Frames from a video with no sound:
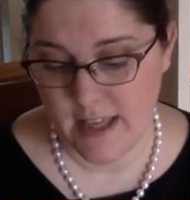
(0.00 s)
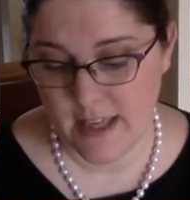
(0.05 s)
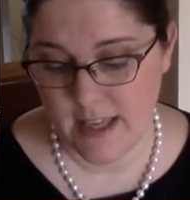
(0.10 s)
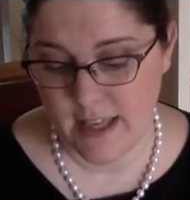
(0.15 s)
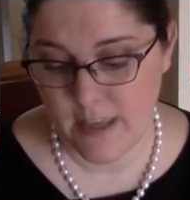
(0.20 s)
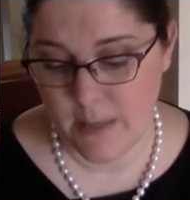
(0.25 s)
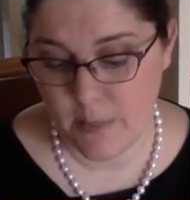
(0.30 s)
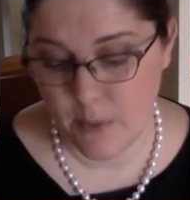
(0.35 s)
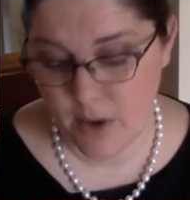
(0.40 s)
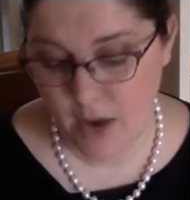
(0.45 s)

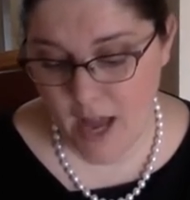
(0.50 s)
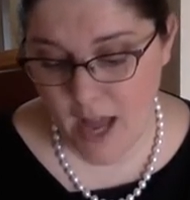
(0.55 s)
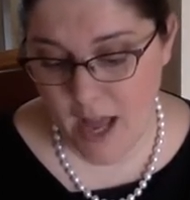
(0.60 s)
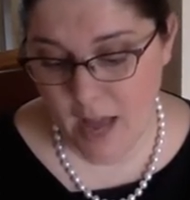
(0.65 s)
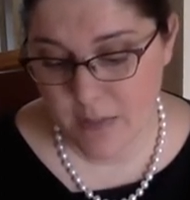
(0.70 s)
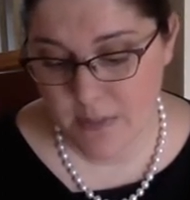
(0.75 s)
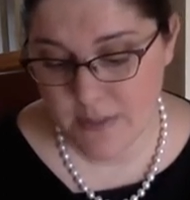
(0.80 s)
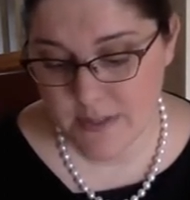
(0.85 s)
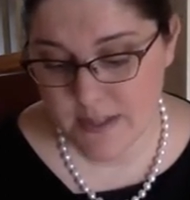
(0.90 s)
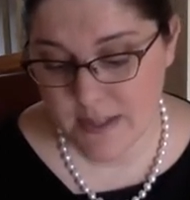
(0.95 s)
can
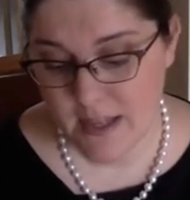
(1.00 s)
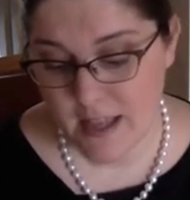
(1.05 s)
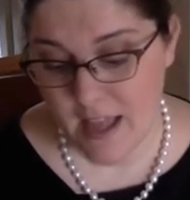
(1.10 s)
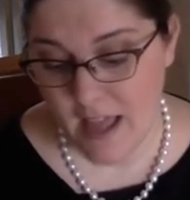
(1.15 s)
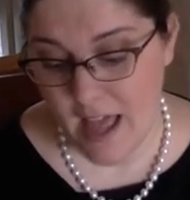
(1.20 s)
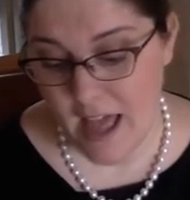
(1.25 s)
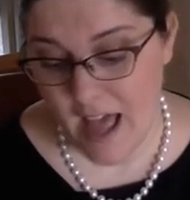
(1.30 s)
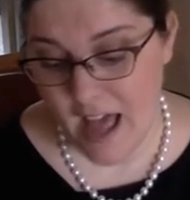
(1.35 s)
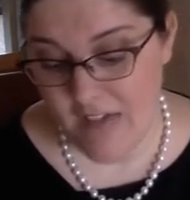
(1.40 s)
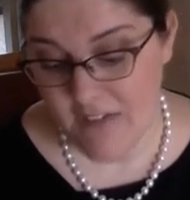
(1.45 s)
perhaps
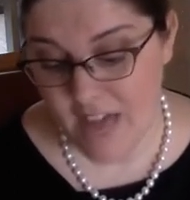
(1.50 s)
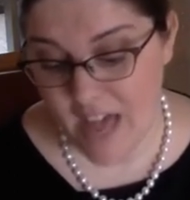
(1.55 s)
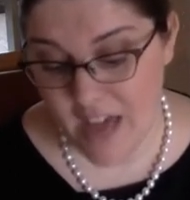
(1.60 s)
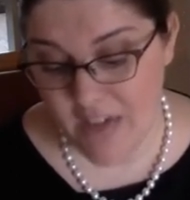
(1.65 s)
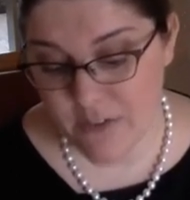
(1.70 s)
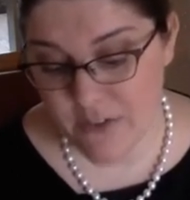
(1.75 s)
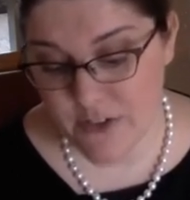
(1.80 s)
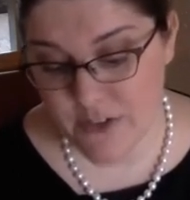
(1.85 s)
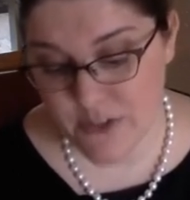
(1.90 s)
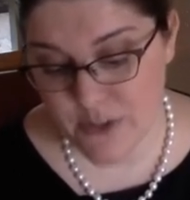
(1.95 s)
have
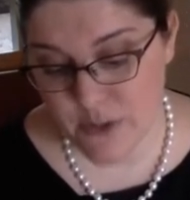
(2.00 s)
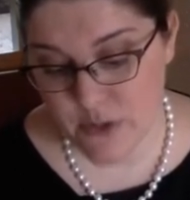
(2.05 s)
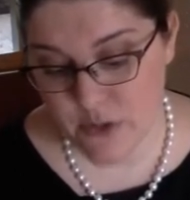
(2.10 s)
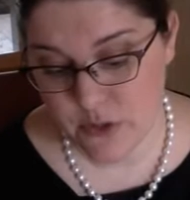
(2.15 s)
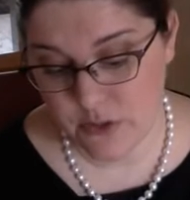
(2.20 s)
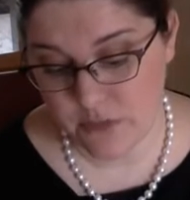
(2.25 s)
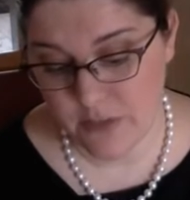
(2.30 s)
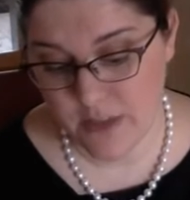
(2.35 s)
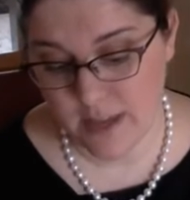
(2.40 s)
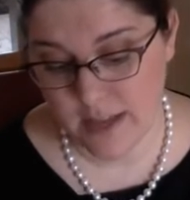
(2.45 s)
adverse
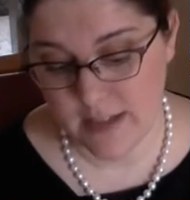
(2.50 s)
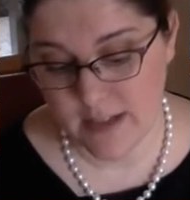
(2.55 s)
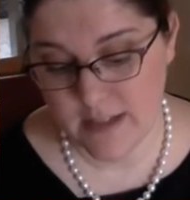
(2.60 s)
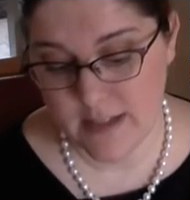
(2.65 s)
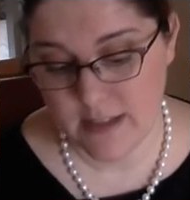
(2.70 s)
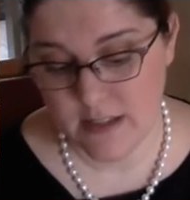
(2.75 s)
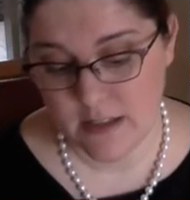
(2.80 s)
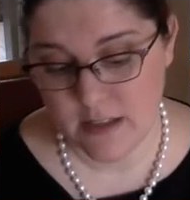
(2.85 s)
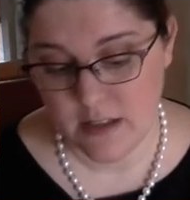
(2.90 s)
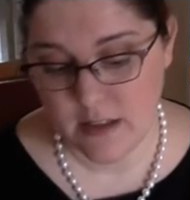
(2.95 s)
social effects,
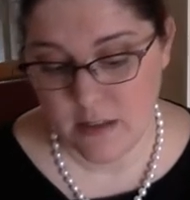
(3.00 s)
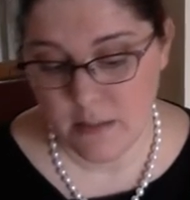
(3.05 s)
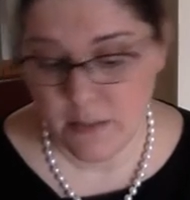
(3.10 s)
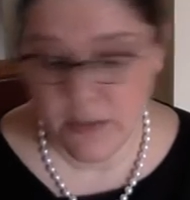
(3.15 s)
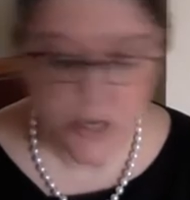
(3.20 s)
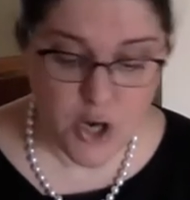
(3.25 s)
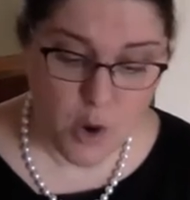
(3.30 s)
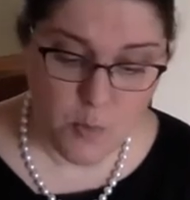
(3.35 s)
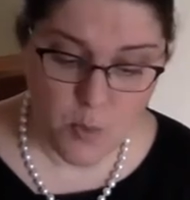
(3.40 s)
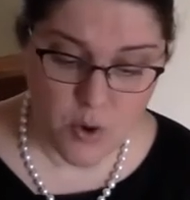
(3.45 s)
but
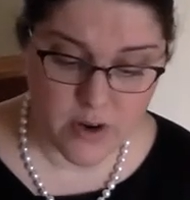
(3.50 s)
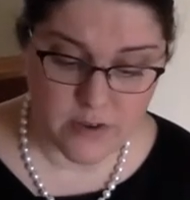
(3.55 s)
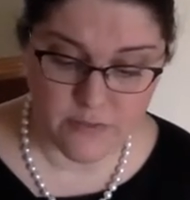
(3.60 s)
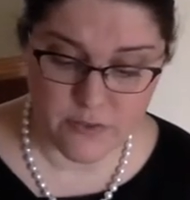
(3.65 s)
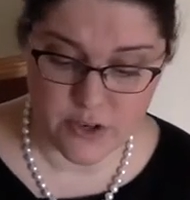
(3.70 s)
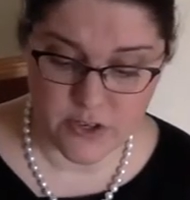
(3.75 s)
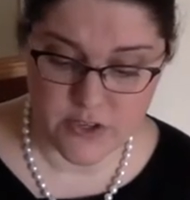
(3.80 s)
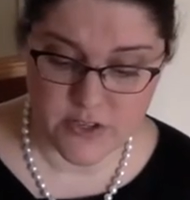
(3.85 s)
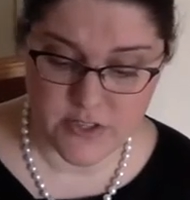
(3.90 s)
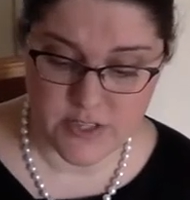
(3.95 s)
no more
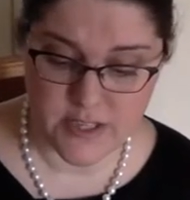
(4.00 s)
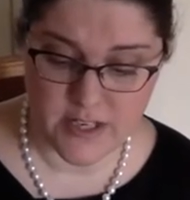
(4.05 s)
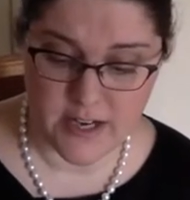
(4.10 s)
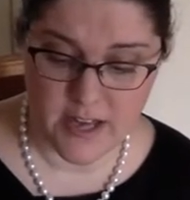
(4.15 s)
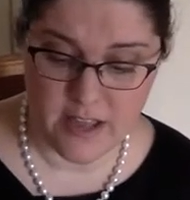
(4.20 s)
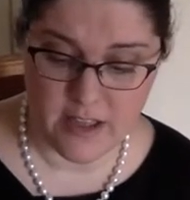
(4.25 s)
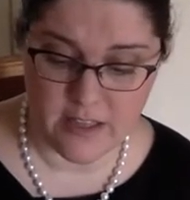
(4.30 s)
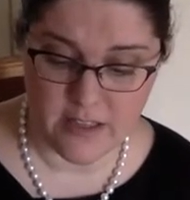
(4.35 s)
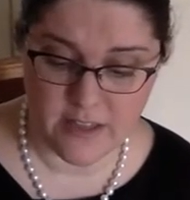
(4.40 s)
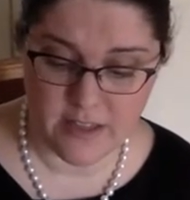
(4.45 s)
adverse than
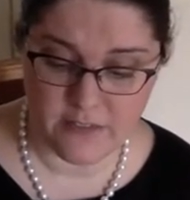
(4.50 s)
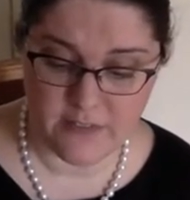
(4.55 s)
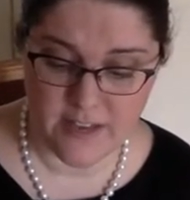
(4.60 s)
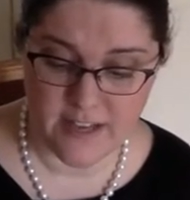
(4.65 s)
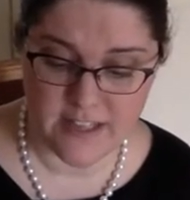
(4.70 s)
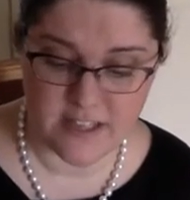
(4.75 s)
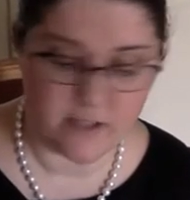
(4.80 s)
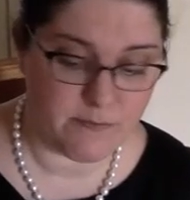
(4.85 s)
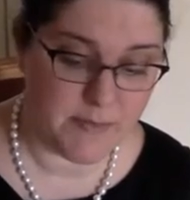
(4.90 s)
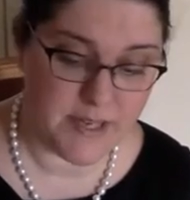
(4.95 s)
the
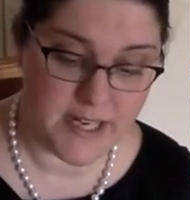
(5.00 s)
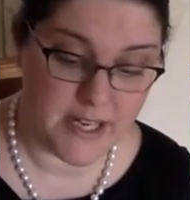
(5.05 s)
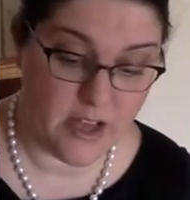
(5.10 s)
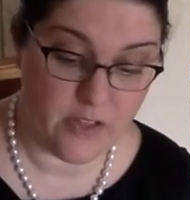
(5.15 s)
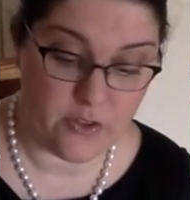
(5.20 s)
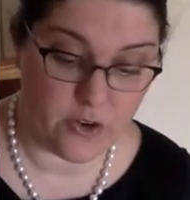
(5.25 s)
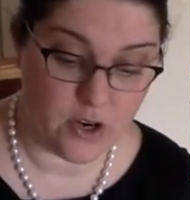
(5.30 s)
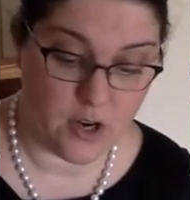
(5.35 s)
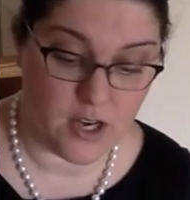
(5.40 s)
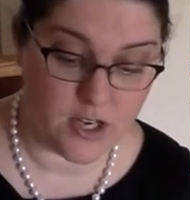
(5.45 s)
effects of many
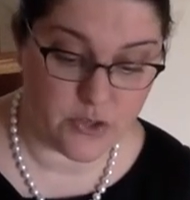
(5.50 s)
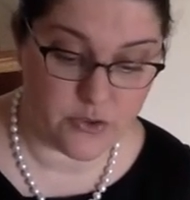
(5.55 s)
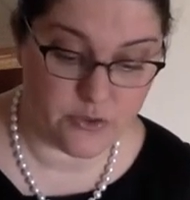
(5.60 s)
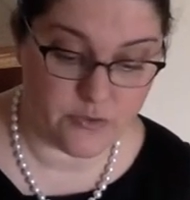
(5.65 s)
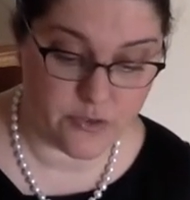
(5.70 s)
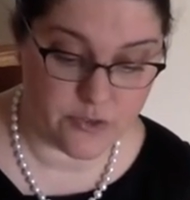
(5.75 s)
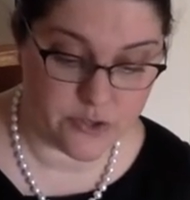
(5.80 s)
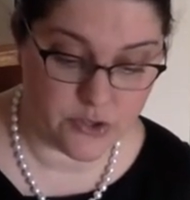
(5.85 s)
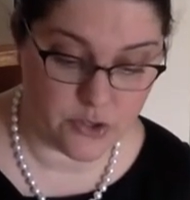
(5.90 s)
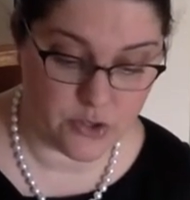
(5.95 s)
other
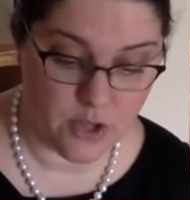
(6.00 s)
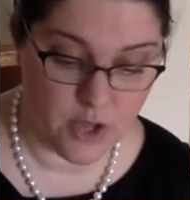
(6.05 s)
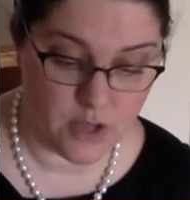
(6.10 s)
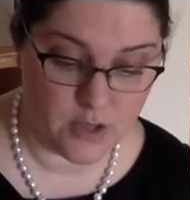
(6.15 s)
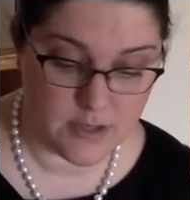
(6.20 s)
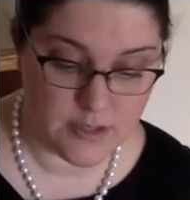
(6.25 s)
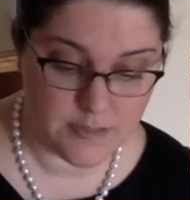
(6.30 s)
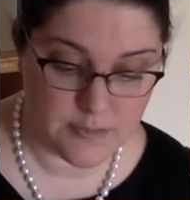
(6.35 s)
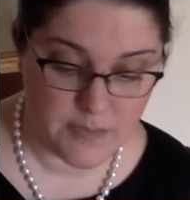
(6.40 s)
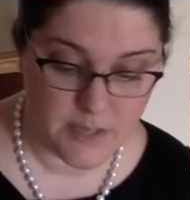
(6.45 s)
controversial
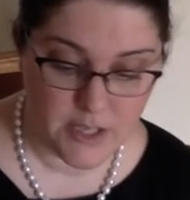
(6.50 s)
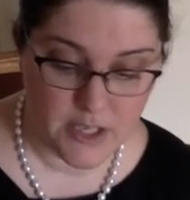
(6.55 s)
laws.